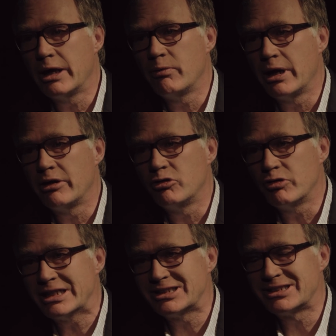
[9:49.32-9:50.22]
they were
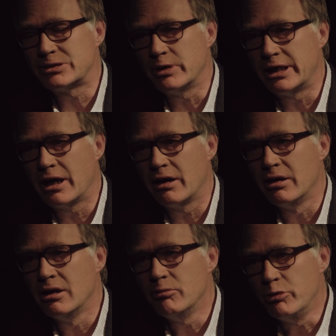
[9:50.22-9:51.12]
dressed with their
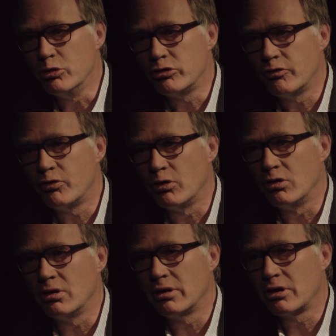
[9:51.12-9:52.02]

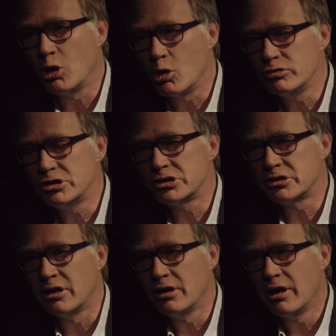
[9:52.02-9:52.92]
beautiful
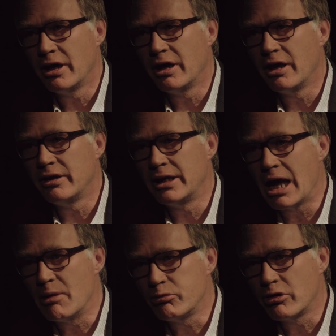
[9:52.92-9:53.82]
clothes the
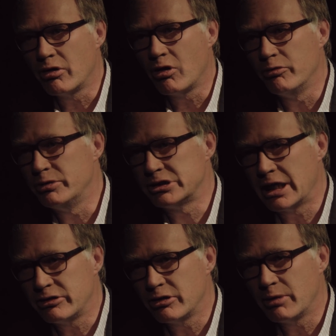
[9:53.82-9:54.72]
emperor of
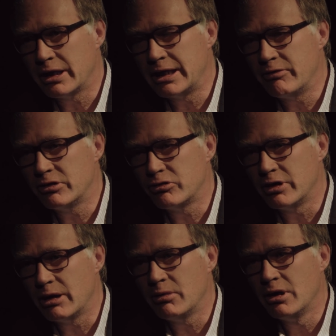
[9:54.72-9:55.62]
Byzantium had given to
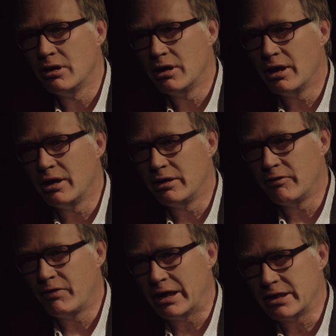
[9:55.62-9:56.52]
them,
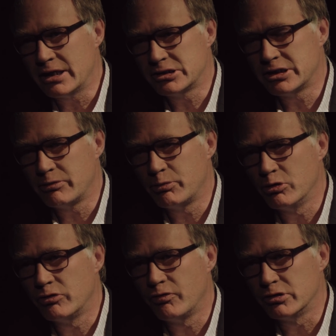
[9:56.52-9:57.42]
the fantastic,
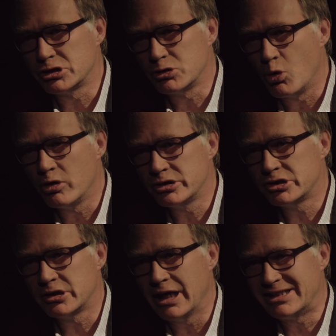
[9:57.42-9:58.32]
beautiful
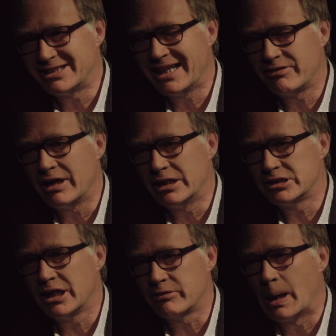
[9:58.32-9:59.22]
swords, etc.,
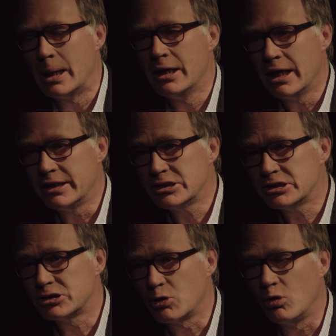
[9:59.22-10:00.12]
etc. And
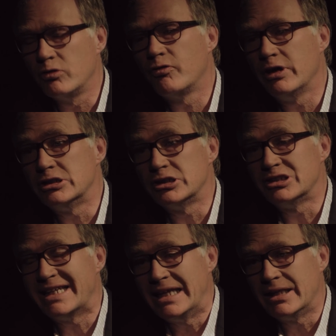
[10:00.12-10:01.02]
this is told, for
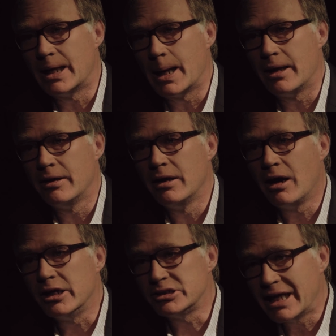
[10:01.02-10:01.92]
instance, in the
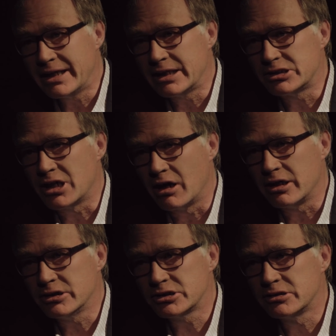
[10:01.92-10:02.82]
Icelandic
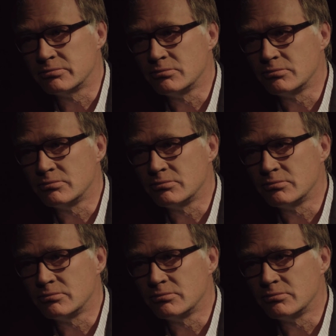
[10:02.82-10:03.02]
sagas.